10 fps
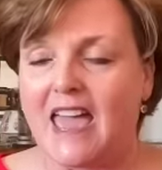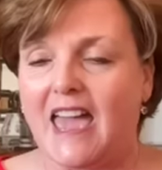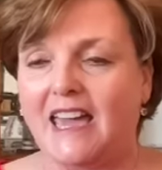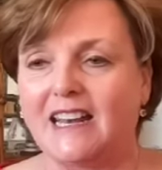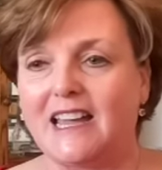
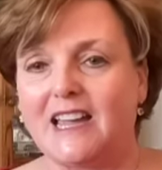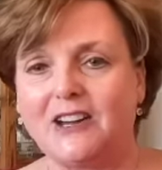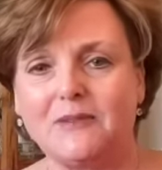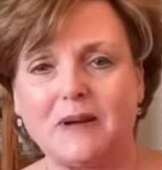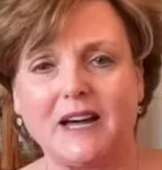And
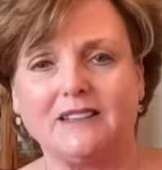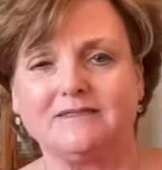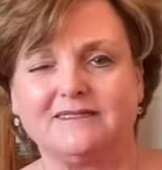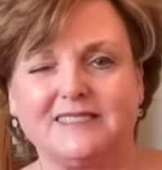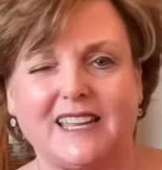here about,
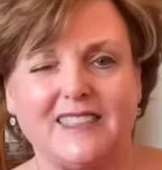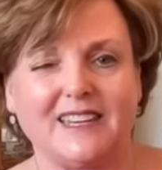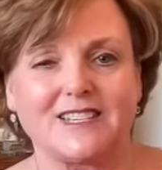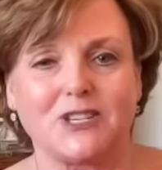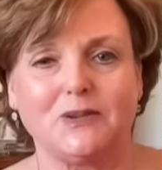I
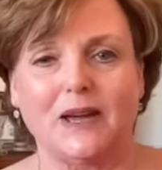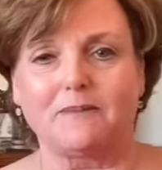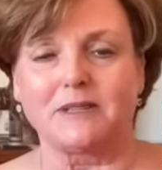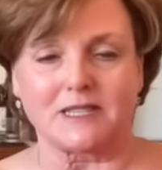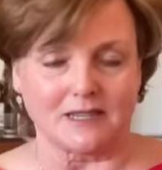think 2
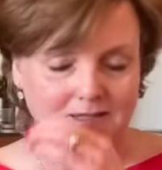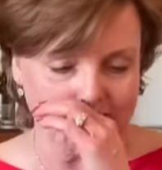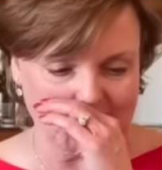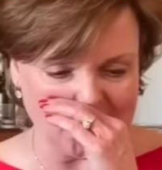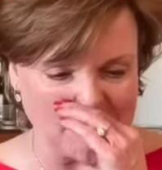episodes
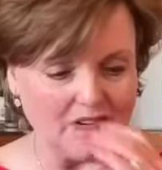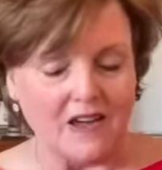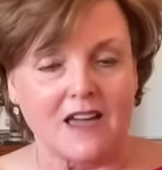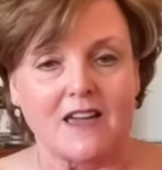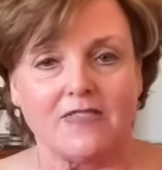ago,
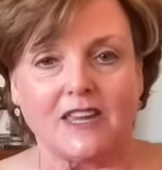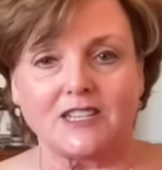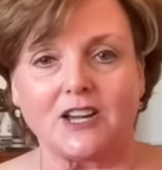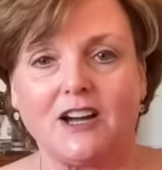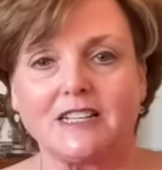they
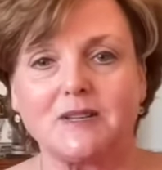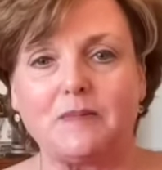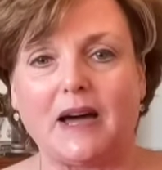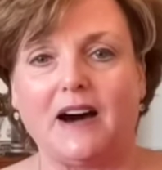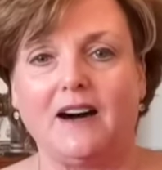talked
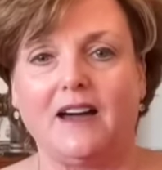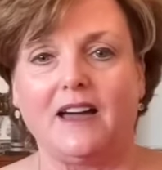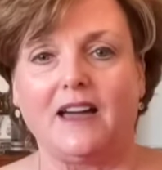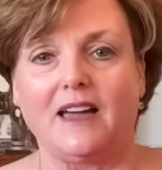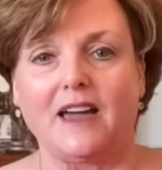about
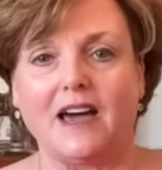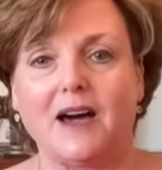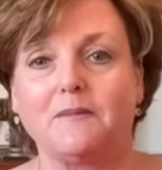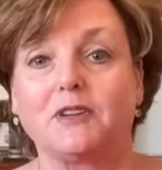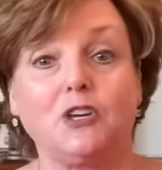
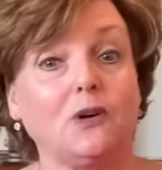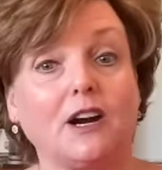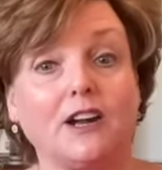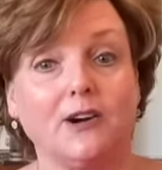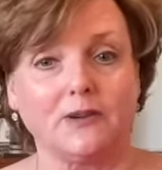
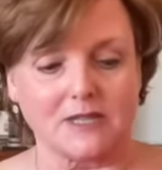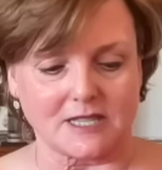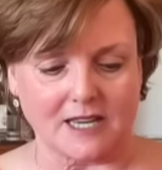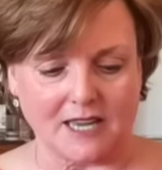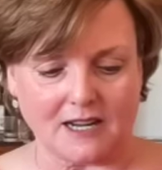QR codes.
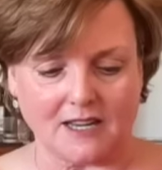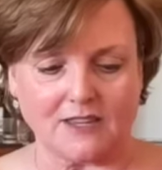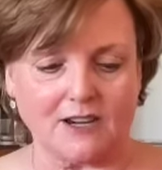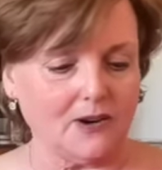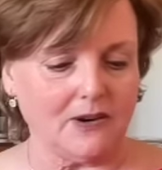And I
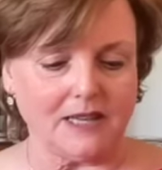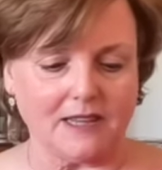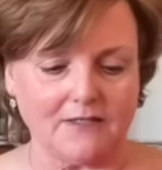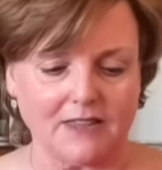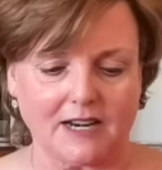thought, oh, I
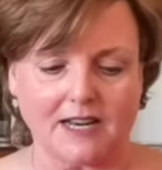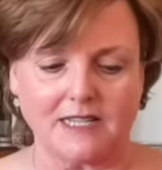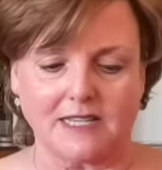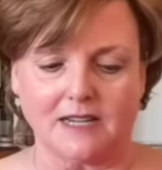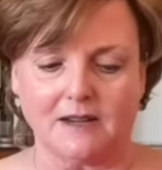love that
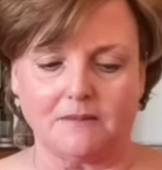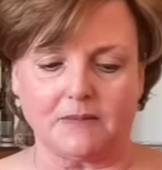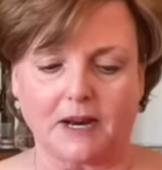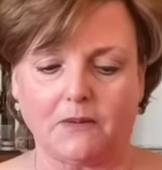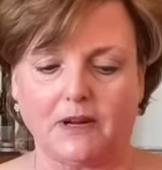idea,
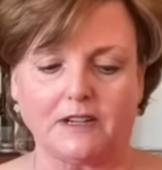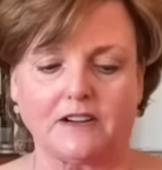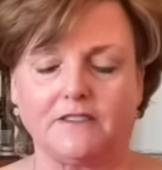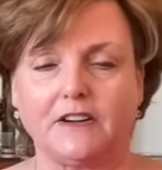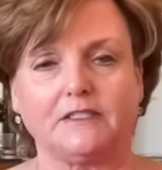but I wonder
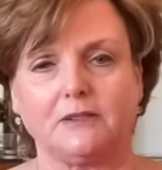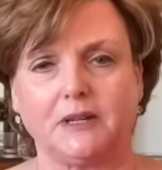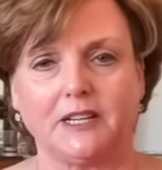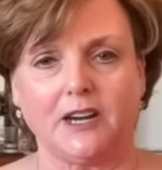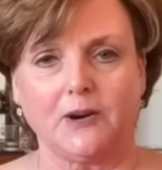if
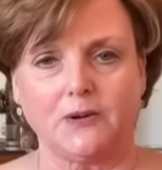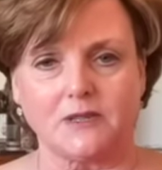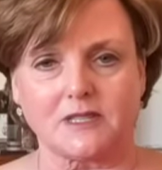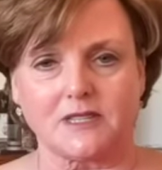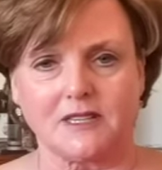everyone
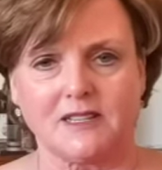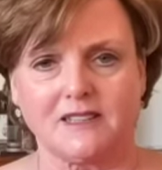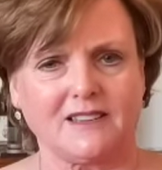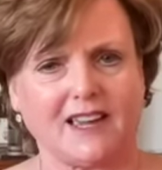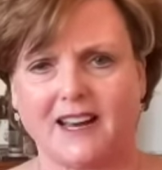knows
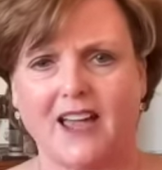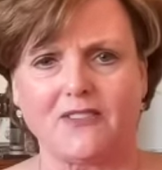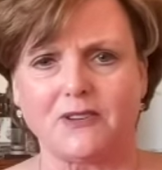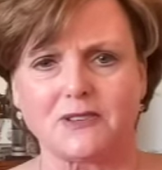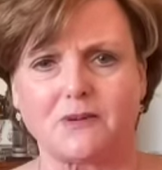kind of how
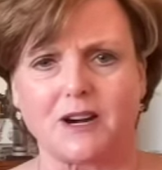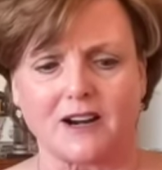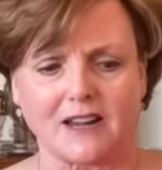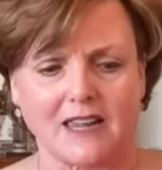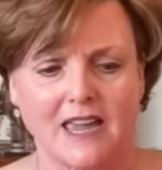those work.